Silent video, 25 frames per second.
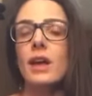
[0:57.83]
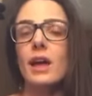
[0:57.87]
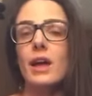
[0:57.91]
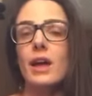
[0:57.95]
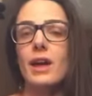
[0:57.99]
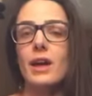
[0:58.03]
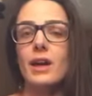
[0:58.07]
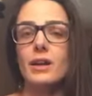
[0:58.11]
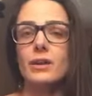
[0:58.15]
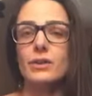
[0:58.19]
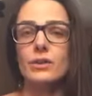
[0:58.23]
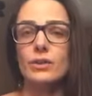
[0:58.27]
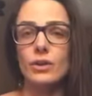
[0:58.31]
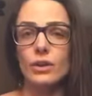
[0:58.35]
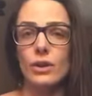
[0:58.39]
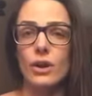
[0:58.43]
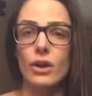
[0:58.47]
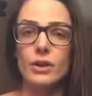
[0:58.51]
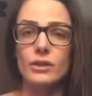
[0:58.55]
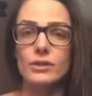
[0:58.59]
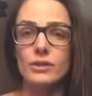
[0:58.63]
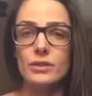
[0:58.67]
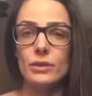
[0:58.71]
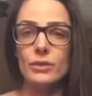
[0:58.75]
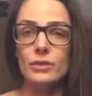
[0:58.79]
And you can
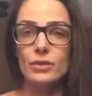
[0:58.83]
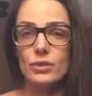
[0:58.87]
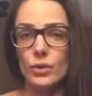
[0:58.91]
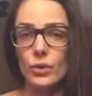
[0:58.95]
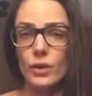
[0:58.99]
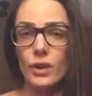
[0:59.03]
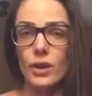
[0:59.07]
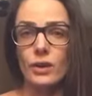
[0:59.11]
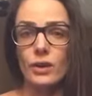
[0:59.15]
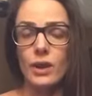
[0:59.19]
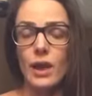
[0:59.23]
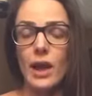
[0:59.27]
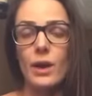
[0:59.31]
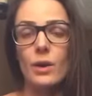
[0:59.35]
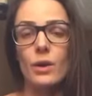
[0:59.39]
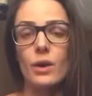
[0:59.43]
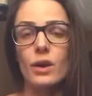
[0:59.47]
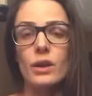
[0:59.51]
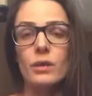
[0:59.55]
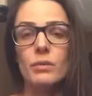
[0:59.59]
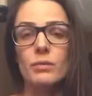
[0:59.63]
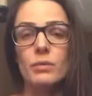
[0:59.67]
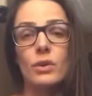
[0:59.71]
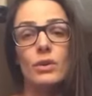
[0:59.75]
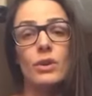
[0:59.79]
also join our
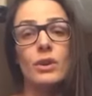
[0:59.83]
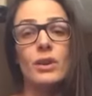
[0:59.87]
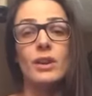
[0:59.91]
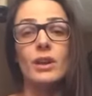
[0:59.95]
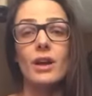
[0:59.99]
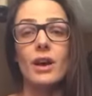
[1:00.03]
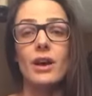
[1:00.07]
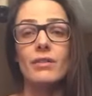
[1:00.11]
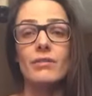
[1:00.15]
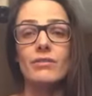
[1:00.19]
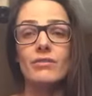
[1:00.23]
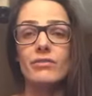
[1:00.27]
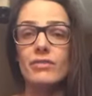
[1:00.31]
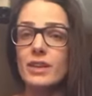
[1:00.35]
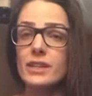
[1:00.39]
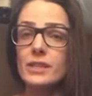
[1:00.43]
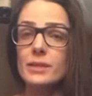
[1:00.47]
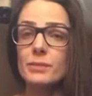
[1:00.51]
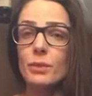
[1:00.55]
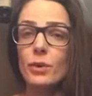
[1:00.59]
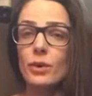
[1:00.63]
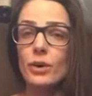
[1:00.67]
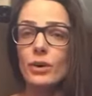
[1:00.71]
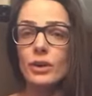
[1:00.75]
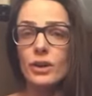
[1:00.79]
community on
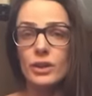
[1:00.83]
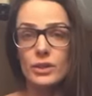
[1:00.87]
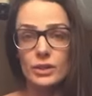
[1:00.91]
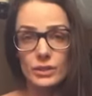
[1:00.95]
Facebook.